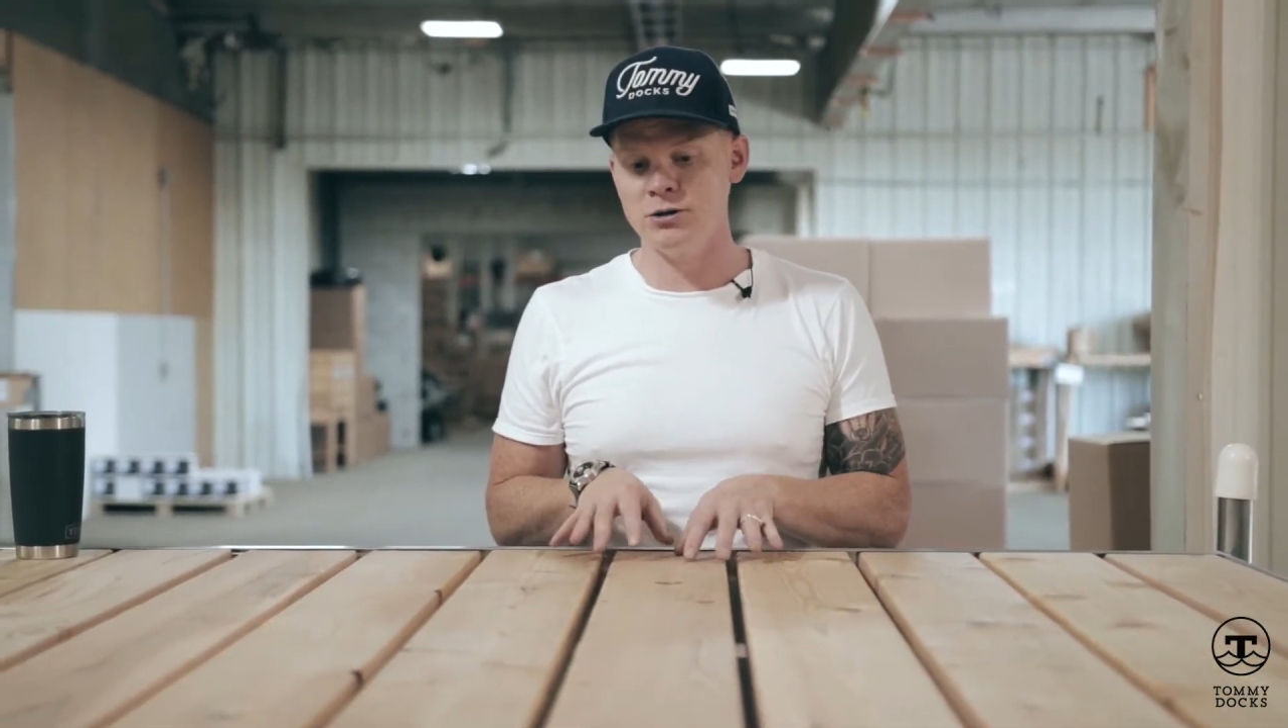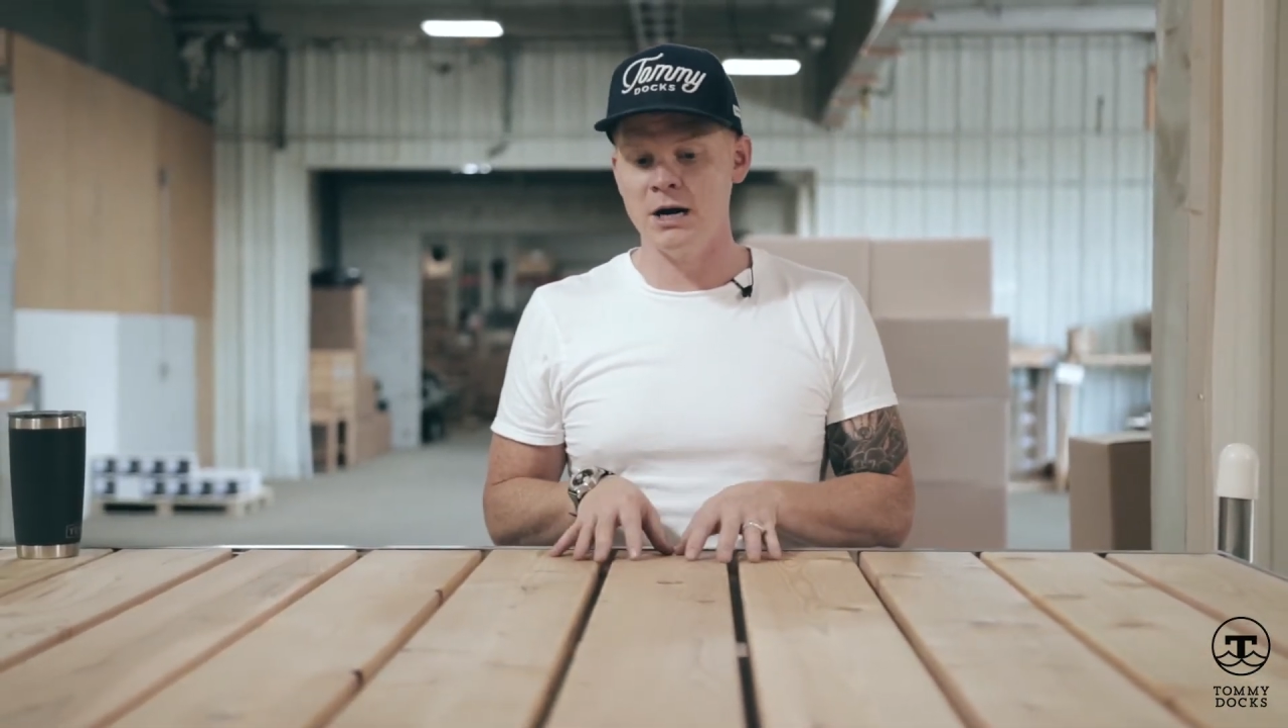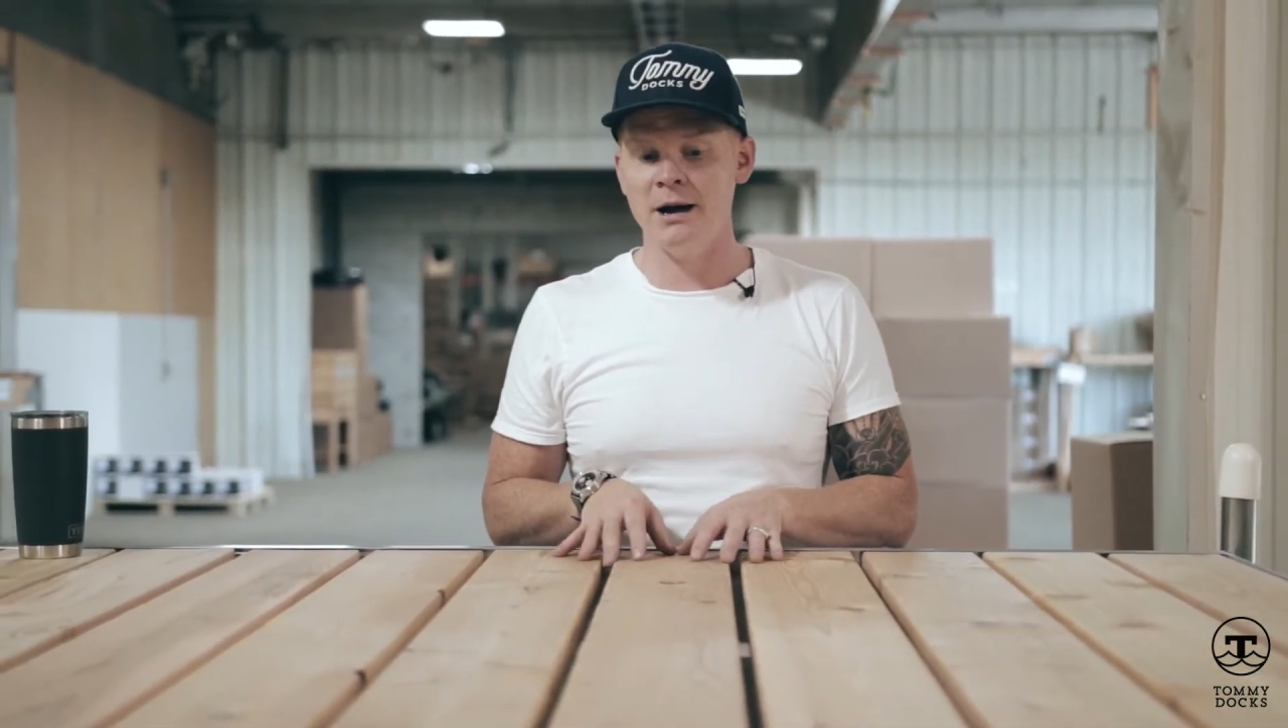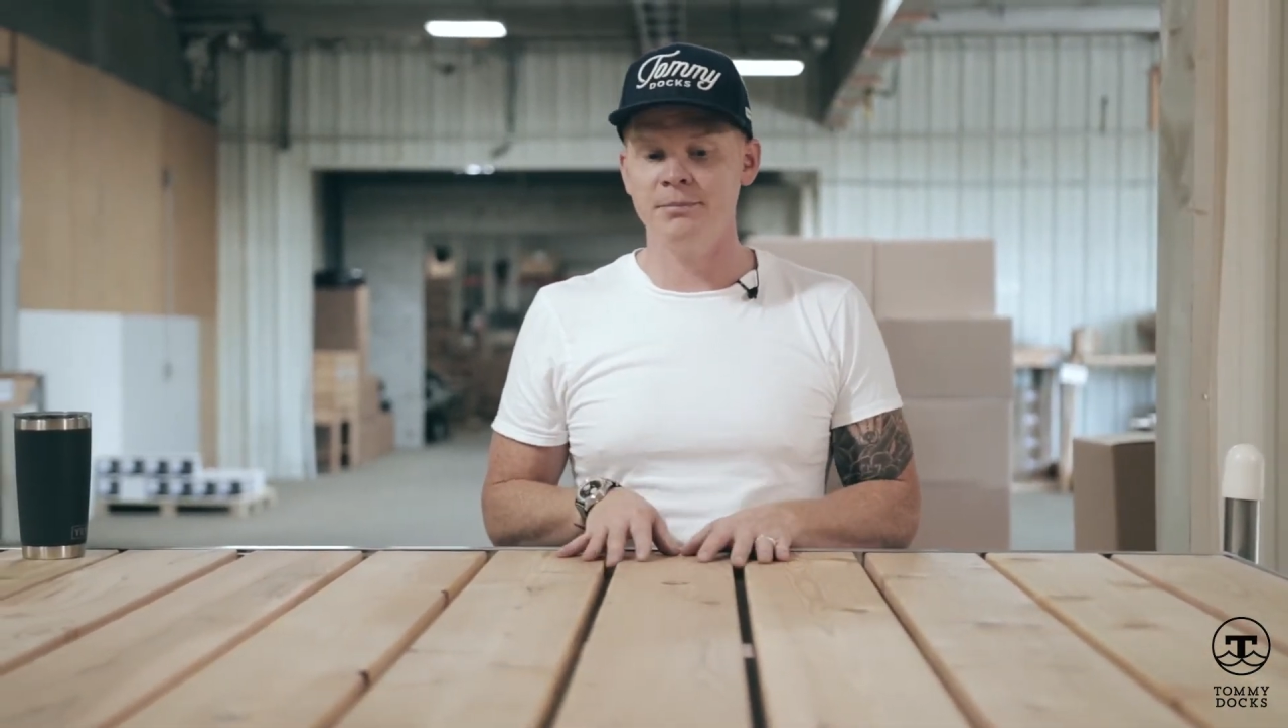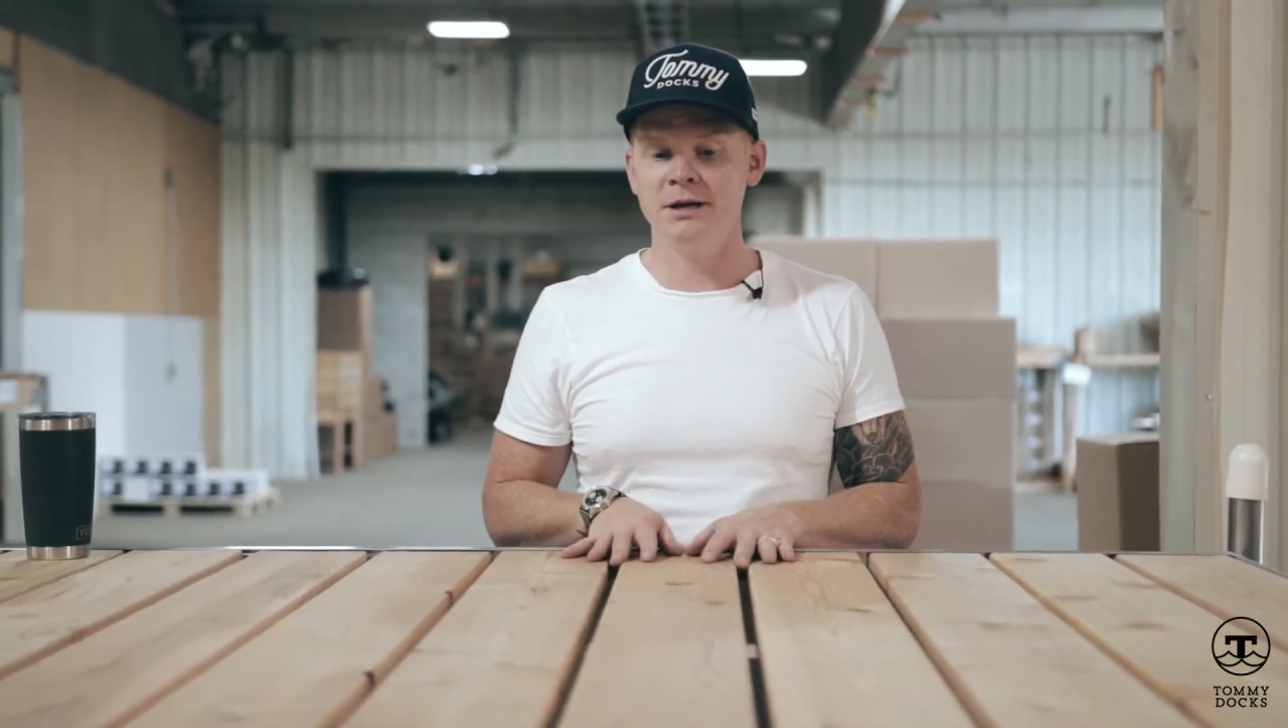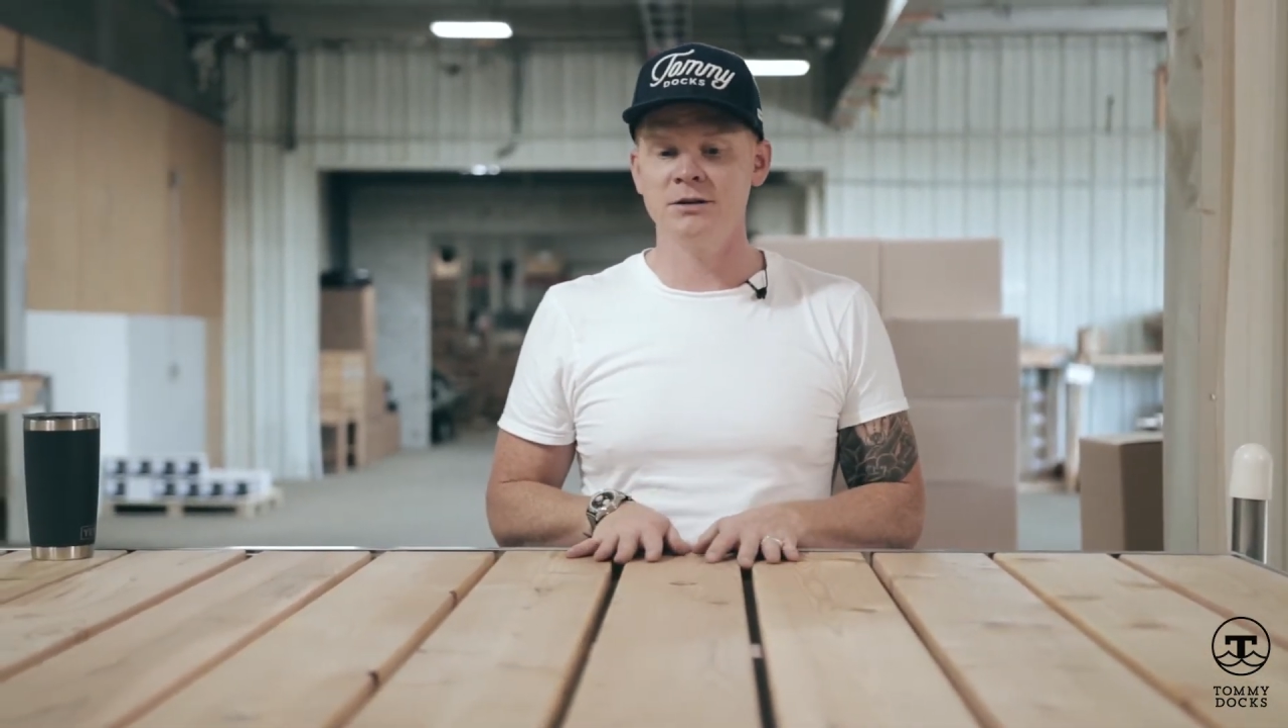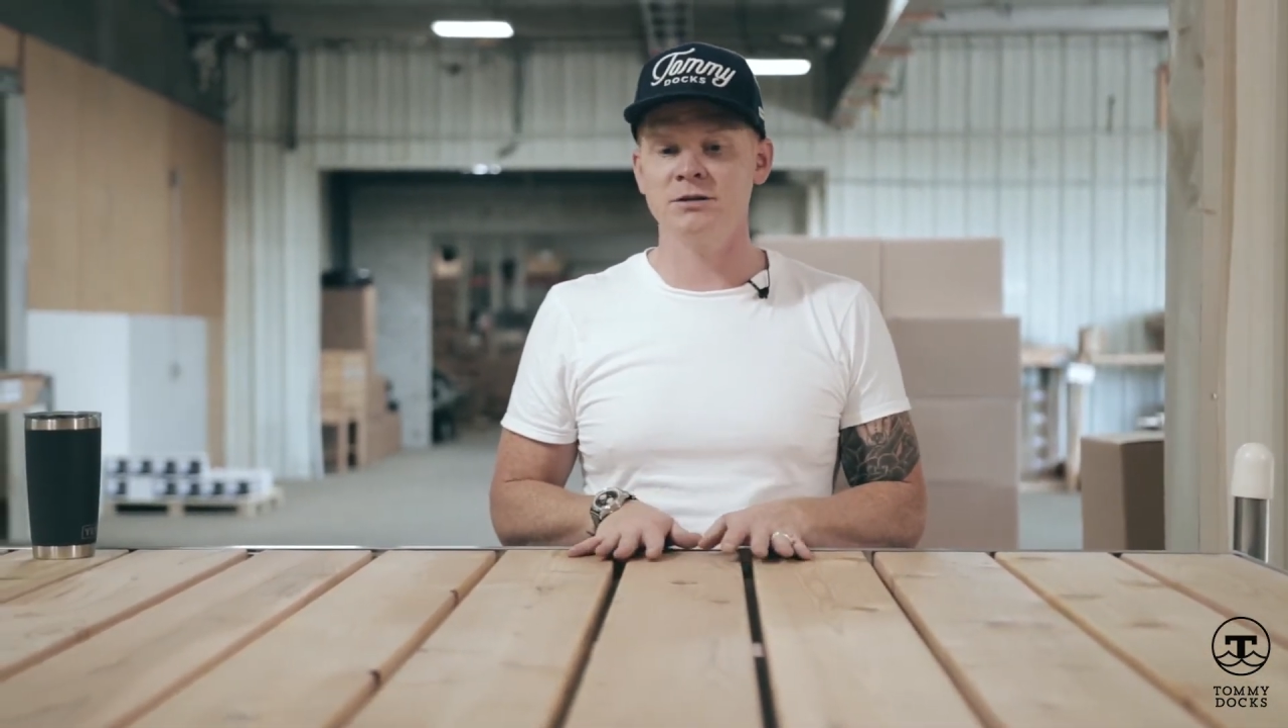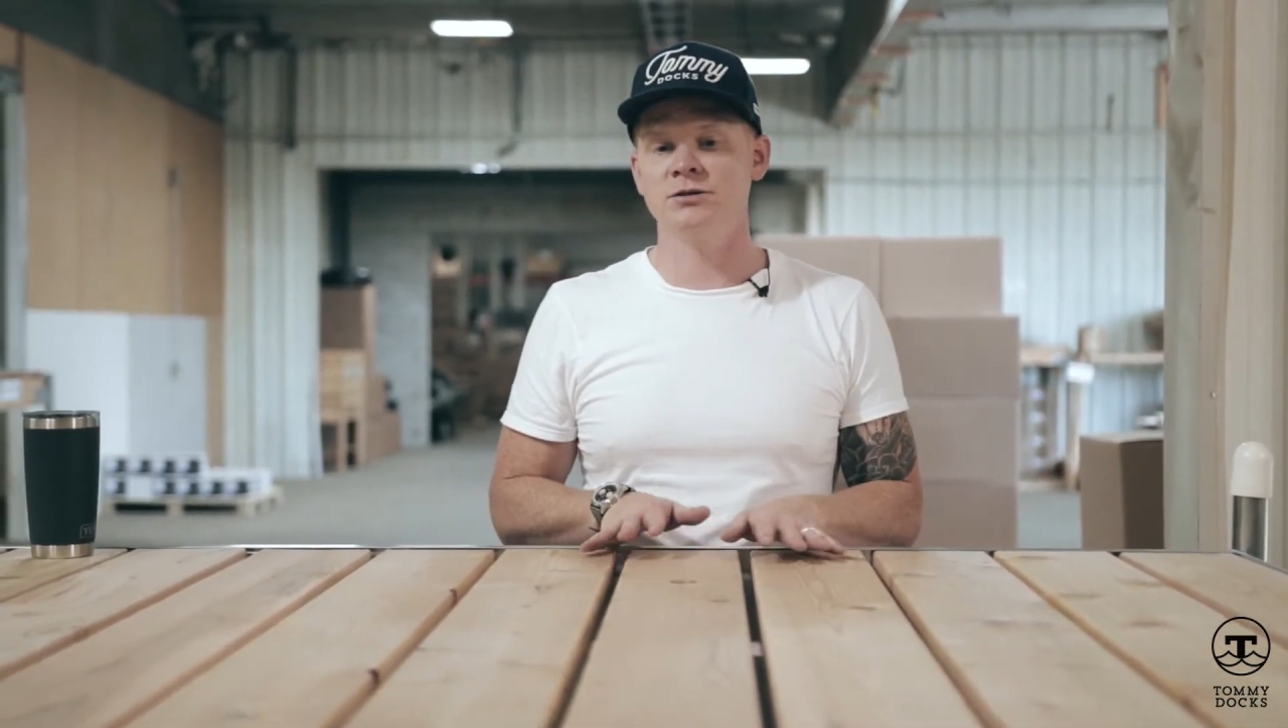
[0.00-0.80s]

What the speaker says: drop-in